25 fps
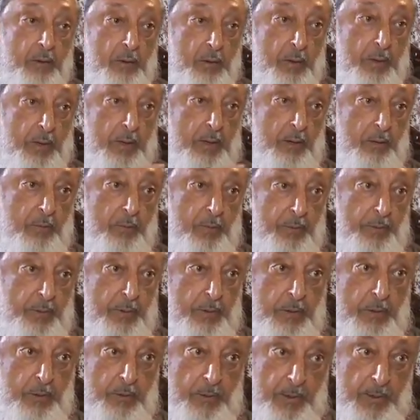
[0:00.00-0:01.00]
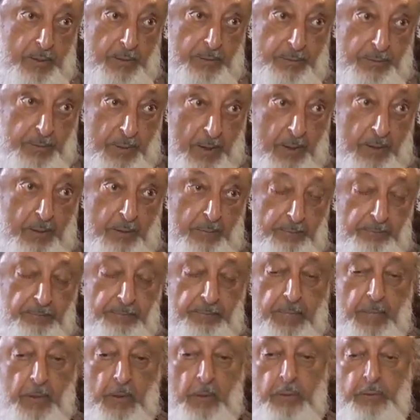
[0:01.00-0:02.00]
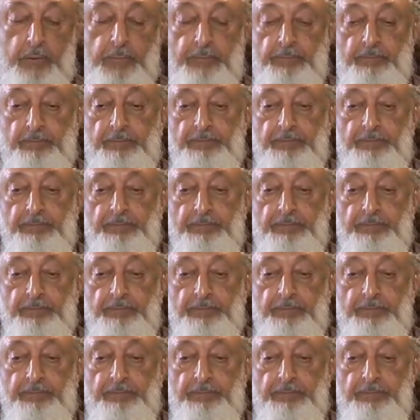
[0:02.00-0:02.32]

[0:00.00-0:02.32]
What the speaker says: link with the US dollar. Good.